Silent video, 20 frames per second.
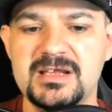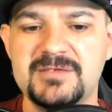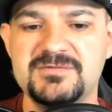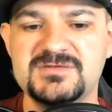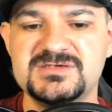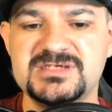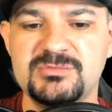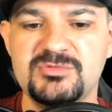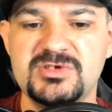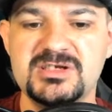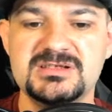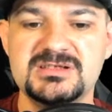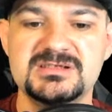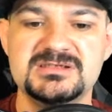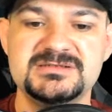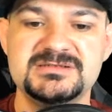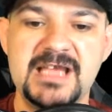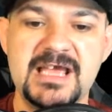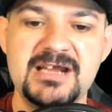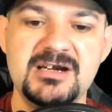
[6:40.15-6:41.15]
if
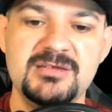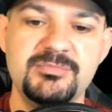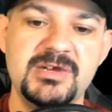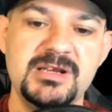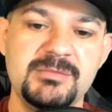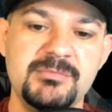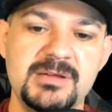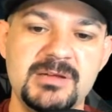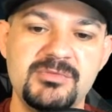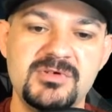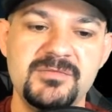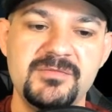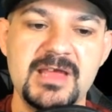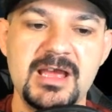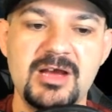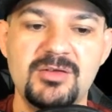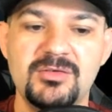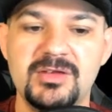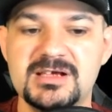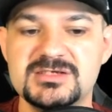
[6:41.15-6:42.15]
somewhat scatterbrained member of
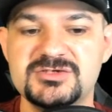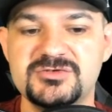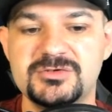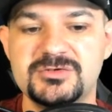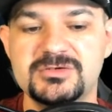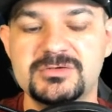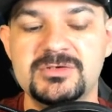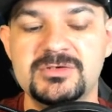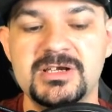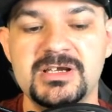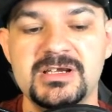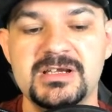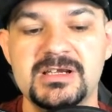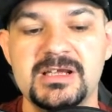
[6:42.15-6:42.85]
the Outlaws crew,